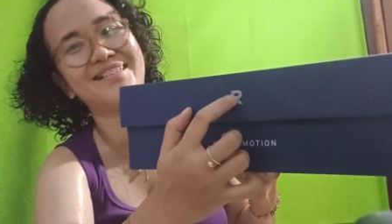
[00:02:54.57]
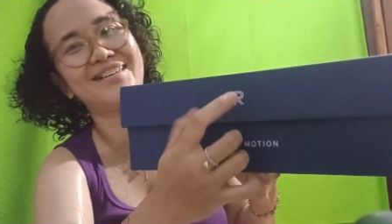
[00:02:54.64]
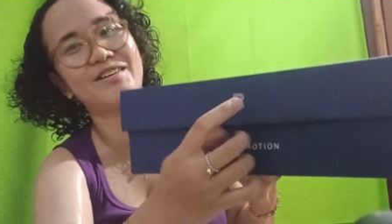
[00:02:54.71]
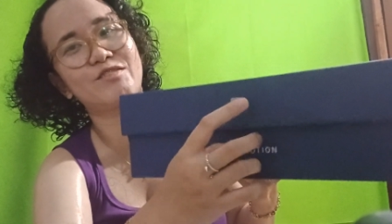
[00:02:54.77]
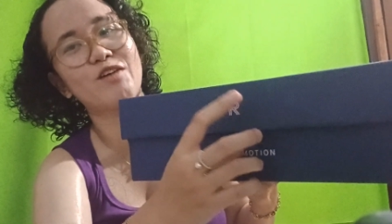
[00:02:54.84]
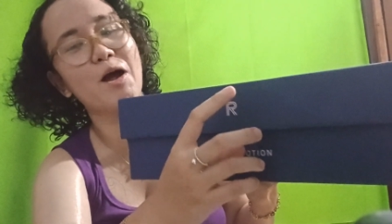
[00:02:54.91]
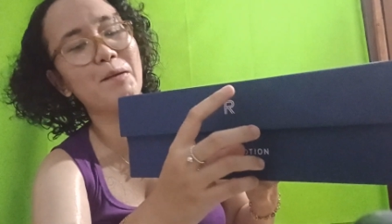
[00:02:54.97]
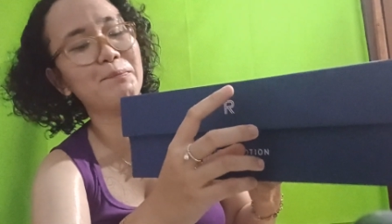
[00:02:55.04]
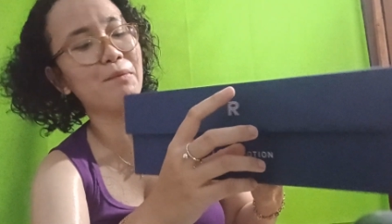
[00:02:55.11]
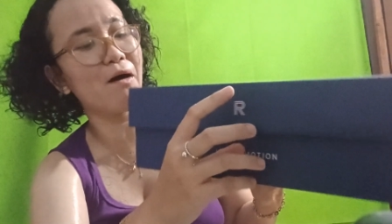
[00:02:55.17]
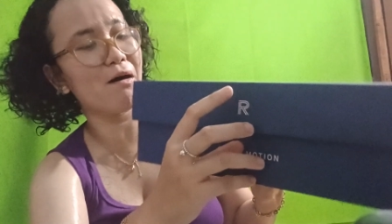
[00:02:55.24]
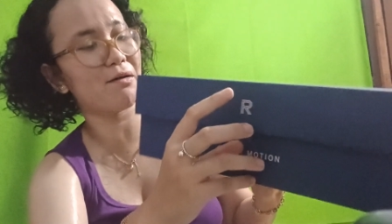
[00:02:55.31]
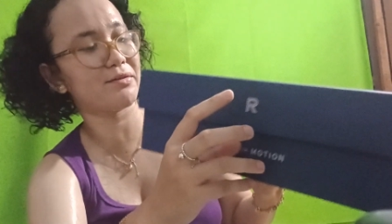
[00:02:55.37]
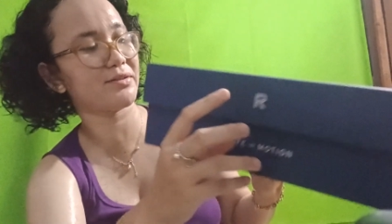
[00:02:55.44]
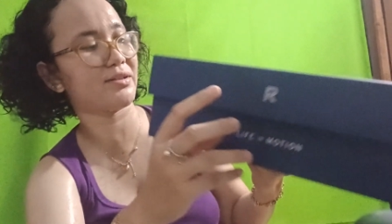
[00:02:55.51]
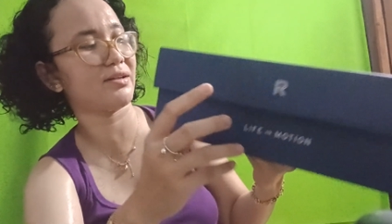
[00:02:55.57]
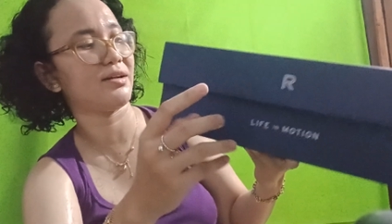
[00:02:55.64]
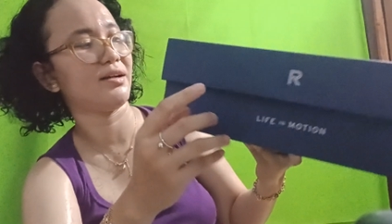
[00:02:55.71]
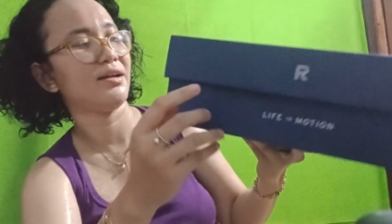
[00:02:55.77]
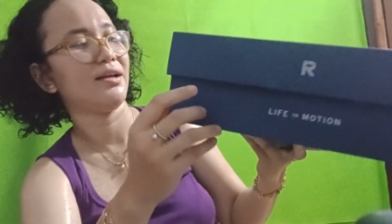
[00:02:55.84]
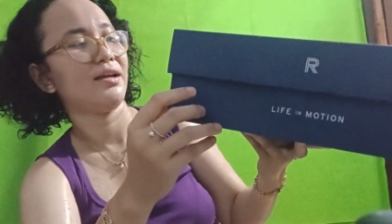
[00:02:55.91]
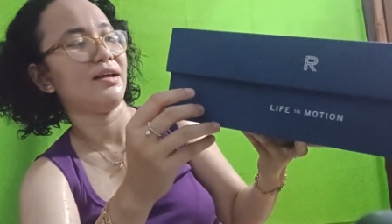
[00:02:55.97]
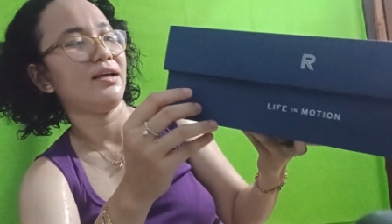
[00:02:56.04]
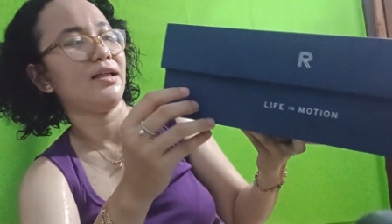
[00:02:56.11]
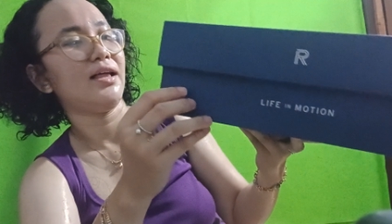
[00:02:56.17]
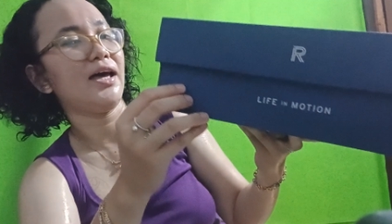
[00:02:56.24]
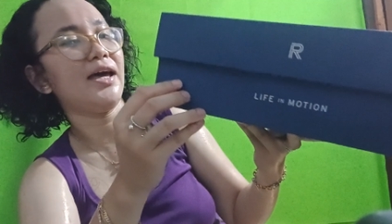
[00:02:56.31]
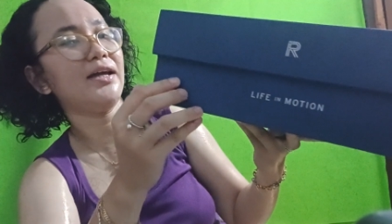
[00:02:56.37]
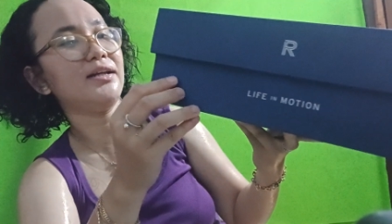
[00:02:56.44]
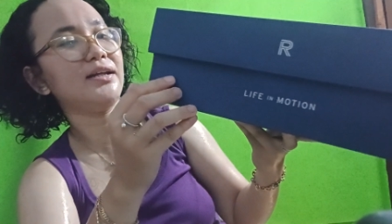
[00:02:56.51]
Rockport,
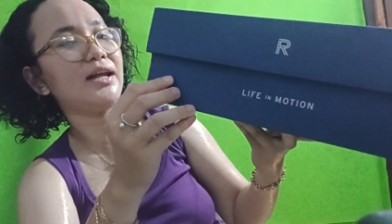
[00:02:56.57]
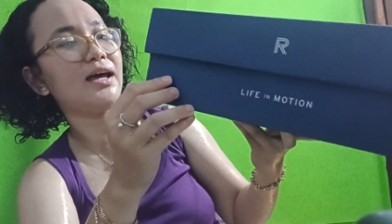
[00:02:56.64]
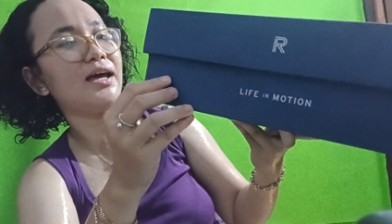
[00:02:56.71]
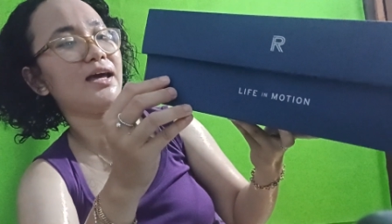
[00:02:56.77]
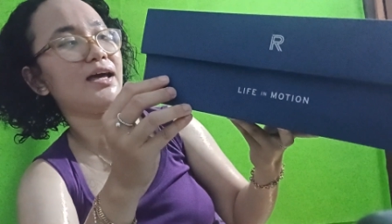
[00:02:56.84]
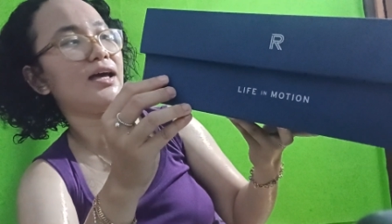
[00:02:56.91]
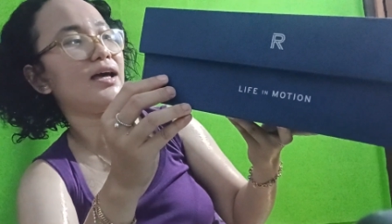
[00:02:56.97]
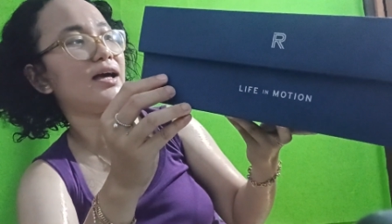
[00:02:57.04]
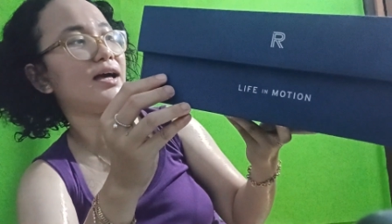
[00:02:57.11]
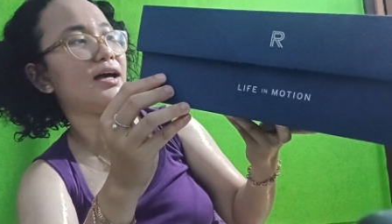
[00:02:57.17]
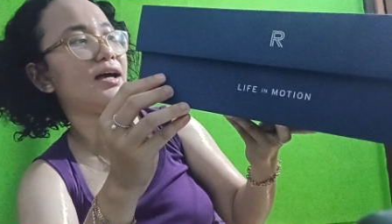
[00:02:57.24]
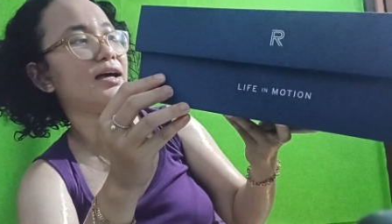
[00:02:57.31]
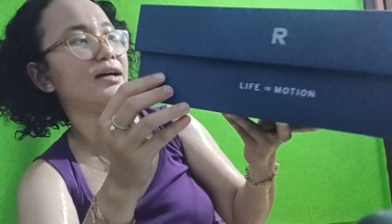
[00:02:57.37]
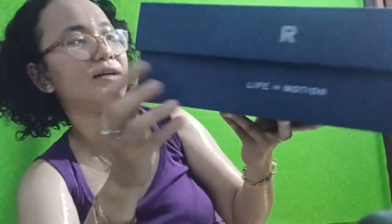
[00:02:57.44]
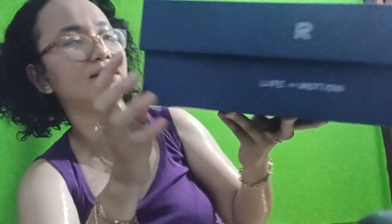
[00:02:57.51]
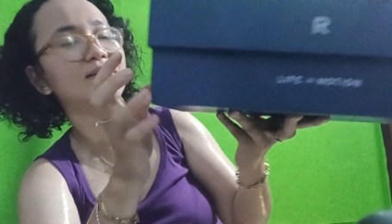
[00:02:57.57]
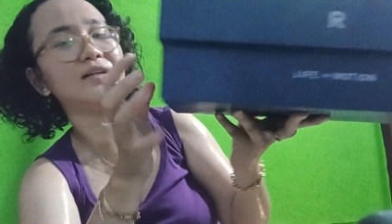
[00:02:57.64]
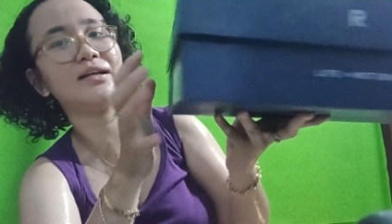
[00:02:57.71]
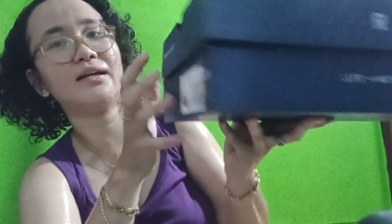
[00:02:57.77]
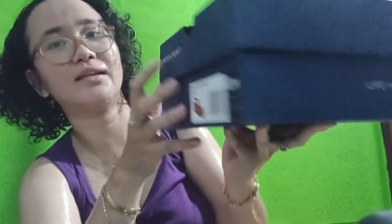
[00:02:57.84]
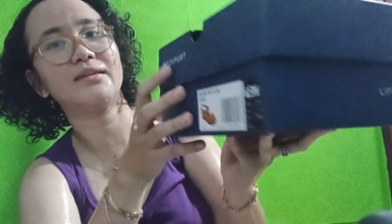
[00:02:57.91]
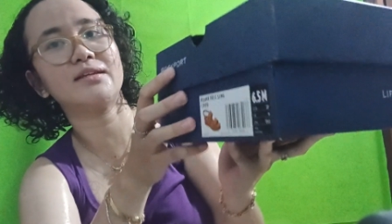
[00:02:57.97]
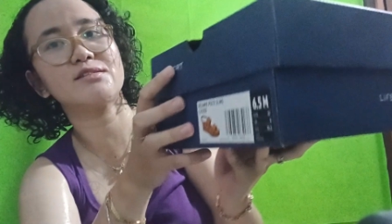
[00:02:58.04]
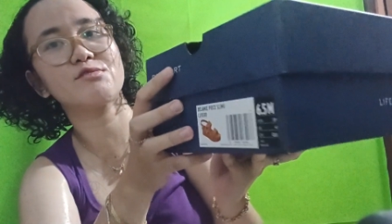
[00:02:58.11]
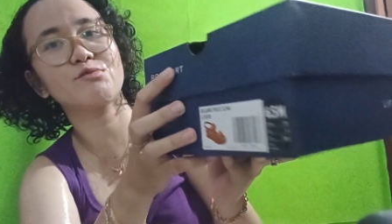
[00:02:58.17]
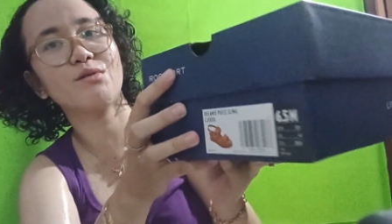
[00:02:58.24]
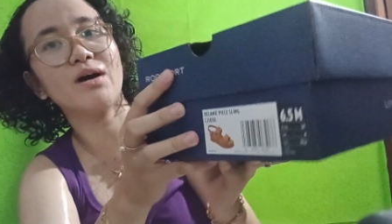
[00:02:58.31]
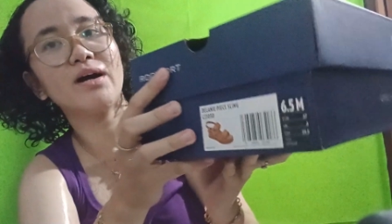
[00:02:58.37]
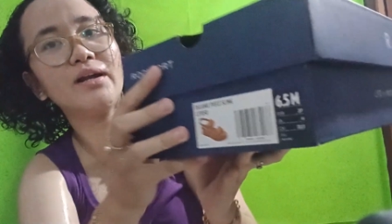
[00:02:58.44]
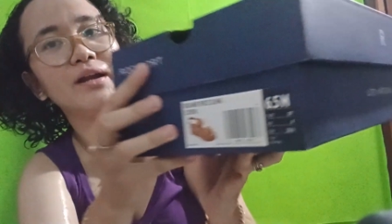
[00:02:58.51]
and then this
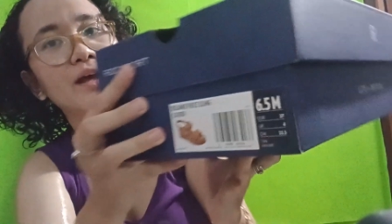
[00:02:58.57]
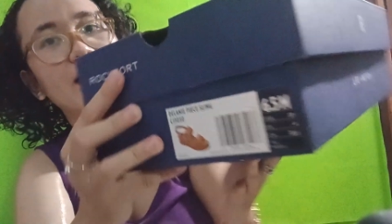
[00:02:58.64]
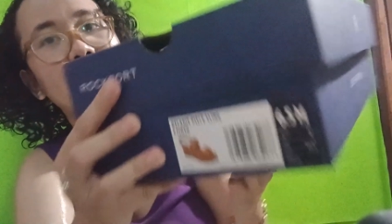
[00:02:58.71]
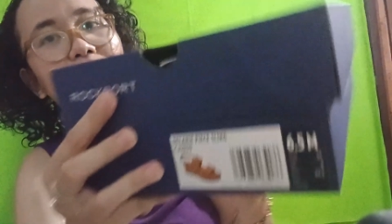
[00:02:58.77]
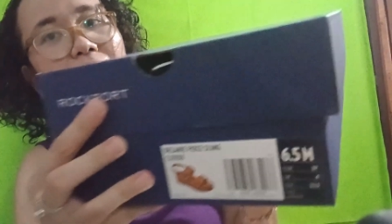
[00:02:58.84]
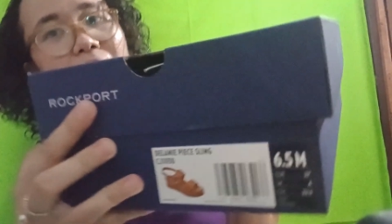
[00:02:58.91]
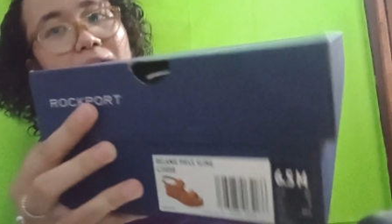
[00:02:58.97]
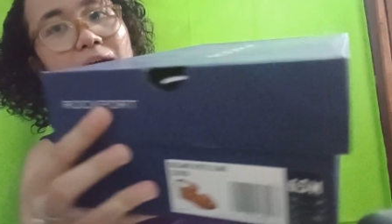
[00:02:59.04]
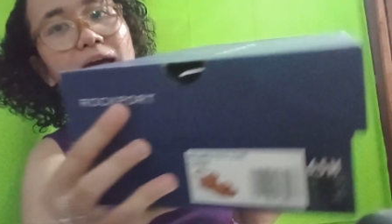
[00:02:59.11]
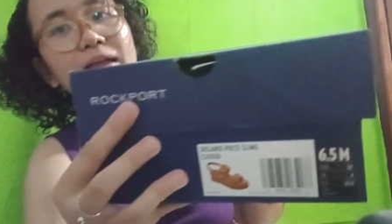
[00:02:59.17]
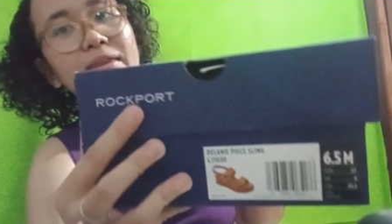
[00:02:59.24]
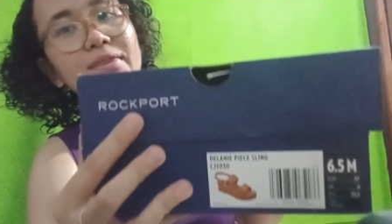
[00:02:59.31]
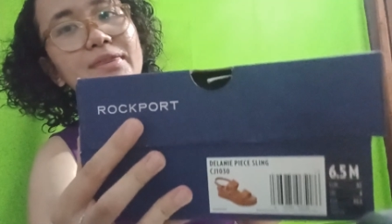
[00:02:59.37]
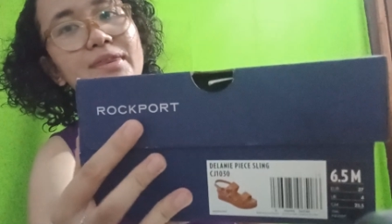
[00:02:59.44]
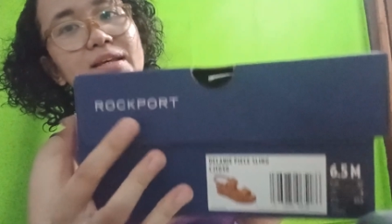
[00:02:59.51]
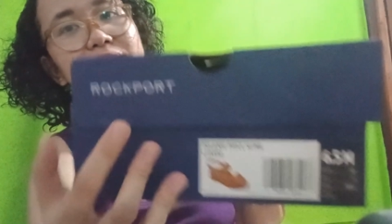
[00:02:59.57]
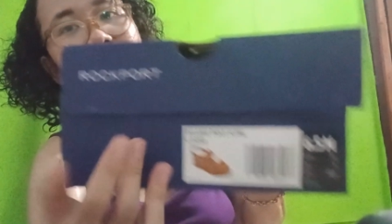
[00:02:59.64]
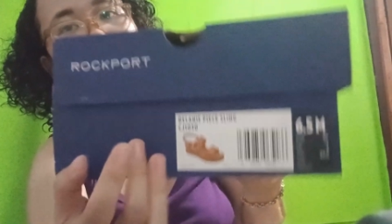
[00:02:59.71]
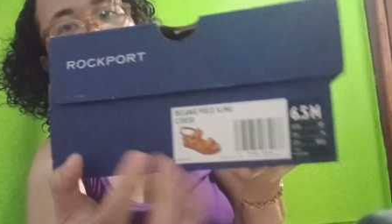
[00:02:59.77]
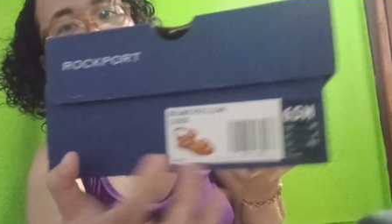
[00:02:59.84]
one, and this